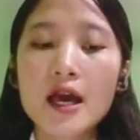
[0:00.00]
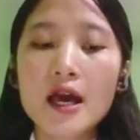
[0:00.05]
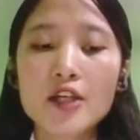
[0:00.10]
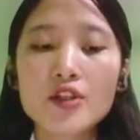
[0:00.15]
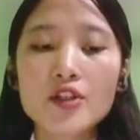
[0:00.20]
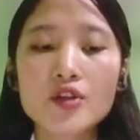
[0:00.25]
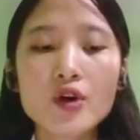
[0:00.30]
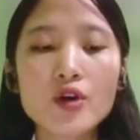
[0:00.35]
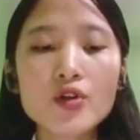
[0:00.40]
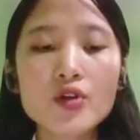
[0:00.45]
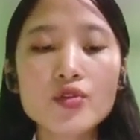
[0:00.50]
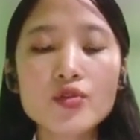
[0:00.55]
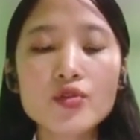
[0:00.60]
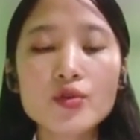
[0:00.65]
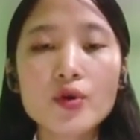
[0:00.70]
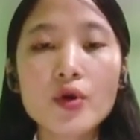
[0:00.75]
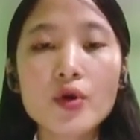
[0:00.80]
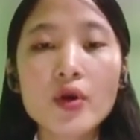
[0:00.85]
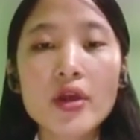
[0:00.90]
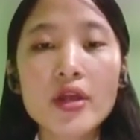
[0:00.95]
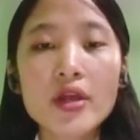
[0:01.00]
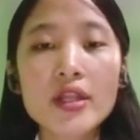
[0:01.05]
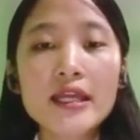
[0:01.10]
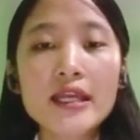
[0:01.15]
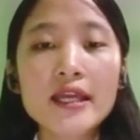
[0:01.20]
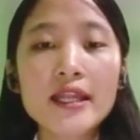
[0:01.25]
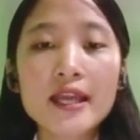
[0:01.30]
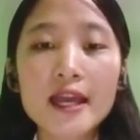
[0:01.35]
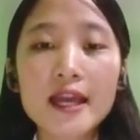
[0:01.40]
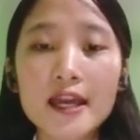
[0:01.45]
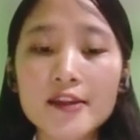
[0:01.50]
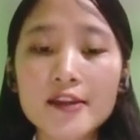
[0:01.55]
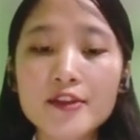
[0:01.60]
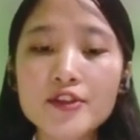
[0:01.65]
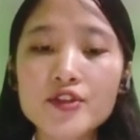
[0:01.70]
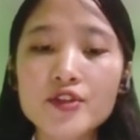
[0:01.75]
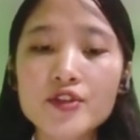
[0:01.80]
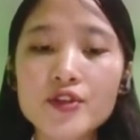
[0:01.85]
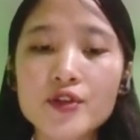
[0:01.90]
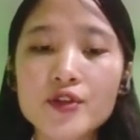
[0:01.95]
And also, air can
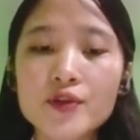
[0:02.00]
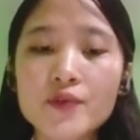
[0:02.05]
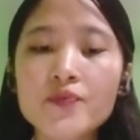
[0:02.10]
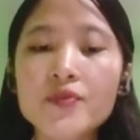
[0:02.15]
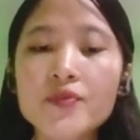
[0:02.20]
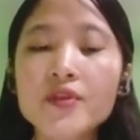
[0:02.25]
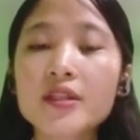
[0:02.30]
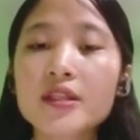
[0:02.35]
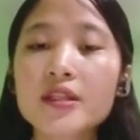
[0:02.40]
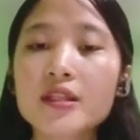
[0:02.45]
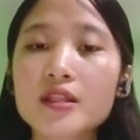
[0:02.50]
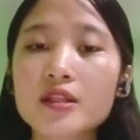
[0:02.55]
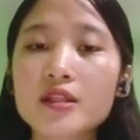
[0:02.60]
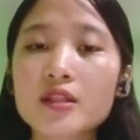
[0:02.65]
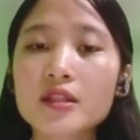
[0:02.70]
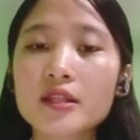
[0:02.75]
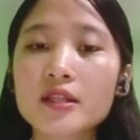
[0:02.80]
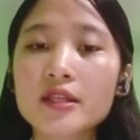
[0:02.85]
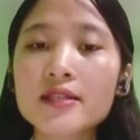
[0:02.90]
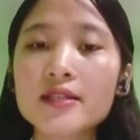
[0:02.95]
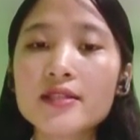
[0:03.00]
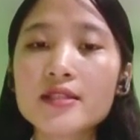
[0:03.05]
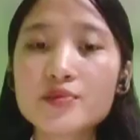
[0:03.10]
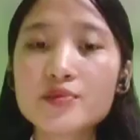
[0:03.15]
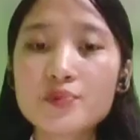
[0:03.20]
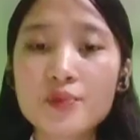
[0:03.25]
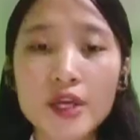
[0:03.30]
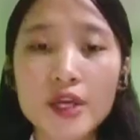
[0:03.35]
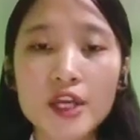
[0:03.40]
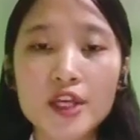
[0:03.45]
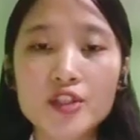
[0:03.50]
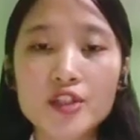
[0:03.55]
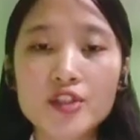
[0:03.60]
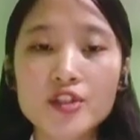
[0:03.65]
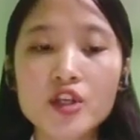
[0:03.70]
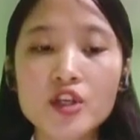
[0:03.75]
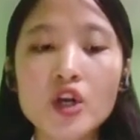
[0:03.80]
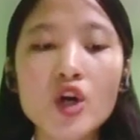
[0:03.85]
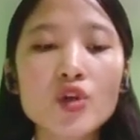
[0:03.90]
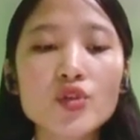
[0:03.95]
enter this
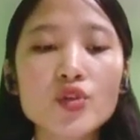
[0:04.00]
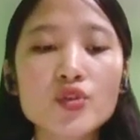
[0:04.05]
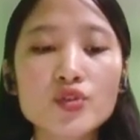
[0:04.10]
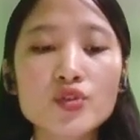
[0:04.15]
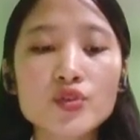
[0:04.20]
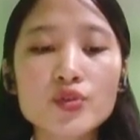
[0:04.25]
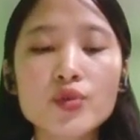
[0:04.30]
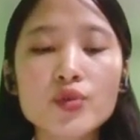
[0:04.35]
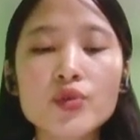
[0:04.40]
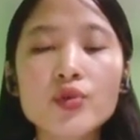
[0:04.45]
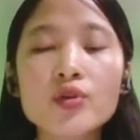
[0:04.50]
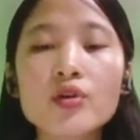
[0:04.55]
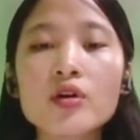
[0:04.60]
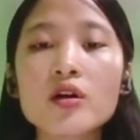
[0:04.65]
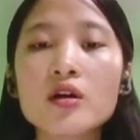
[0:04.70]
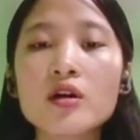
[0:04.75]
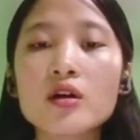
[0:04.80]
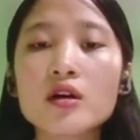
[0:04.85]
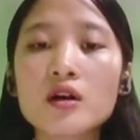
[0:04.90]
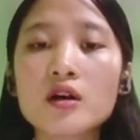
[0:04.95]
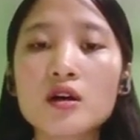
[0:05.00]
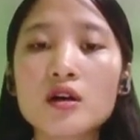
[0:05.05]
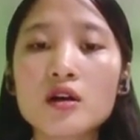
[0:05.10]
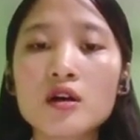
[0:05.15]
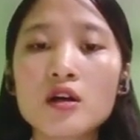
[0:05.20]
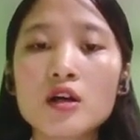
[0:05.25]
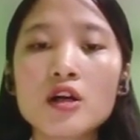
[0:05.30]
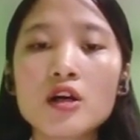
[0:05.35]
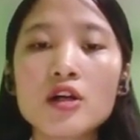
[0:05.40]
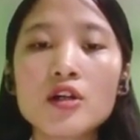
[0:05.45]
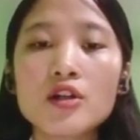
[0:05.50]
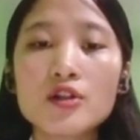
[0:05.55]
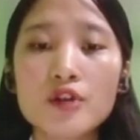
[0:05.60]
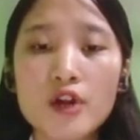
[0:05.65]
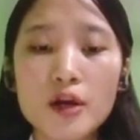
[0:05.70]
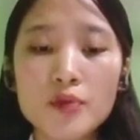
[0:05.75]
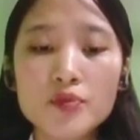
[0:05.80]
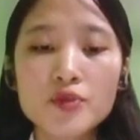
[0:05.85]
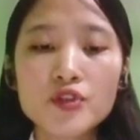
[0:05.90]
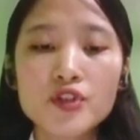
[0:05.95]
space through
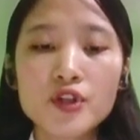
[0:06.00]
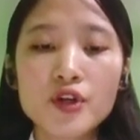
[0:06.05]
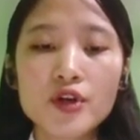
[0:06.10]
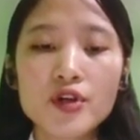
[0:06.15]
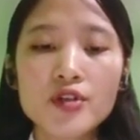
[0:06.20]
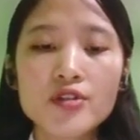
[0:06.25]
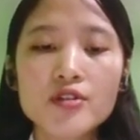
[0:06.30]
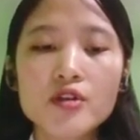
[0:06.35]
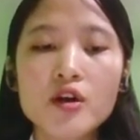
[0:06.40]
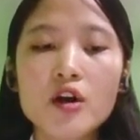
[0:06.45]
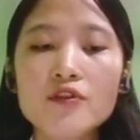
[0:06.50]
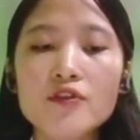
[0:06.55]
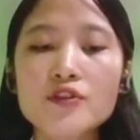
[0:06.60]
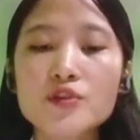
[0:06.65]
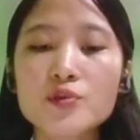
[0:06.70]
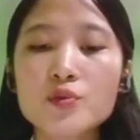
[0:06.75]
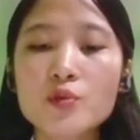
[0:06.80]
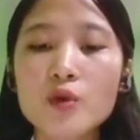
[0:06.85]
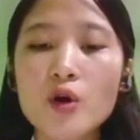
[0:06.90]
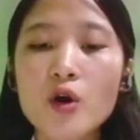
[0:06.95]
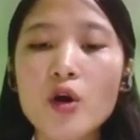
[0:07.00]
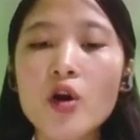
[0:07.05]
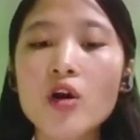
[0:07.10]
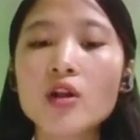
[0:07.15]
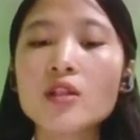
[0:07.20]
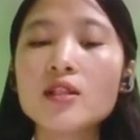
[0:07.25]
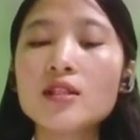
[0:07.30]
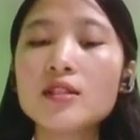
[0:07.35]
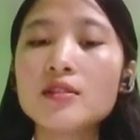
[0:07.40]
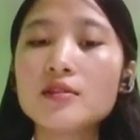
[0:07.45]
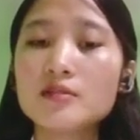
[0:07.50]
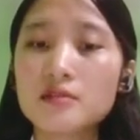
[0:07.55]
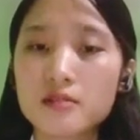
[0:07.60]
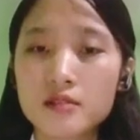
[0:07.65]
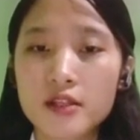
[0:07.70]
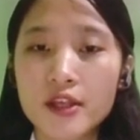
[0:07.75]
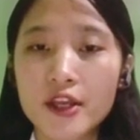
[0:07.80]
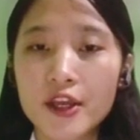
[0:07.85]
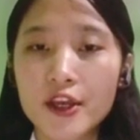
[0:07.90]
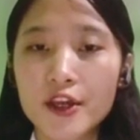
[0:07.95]
ruptures of small
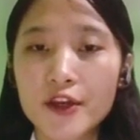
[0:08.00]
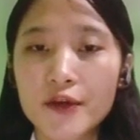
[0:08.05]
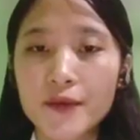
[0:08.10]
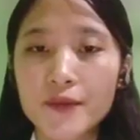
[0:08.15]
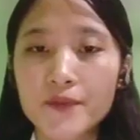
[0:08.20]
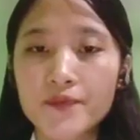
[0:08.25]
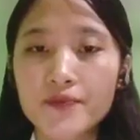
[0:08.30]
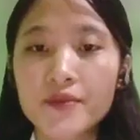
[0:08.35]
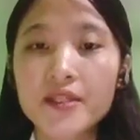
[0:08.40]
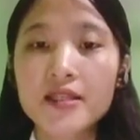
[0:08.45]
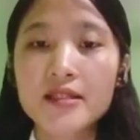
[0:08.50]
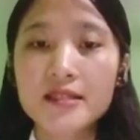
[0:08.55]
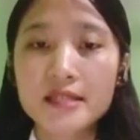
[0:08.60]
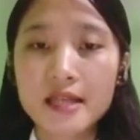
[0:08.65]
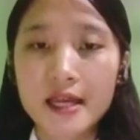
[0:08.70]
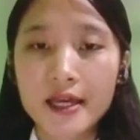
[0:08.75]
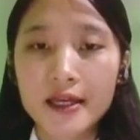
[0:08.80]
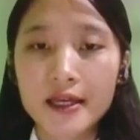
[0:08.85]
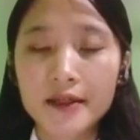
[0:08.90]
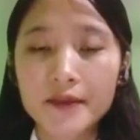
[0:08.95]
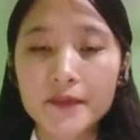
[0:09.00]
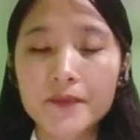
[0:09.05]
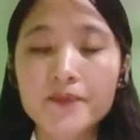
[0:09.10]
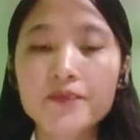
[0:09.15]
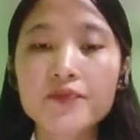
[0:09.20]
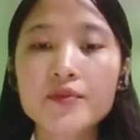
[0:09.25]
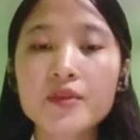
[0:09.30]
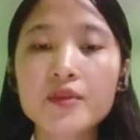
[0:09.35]
air sac.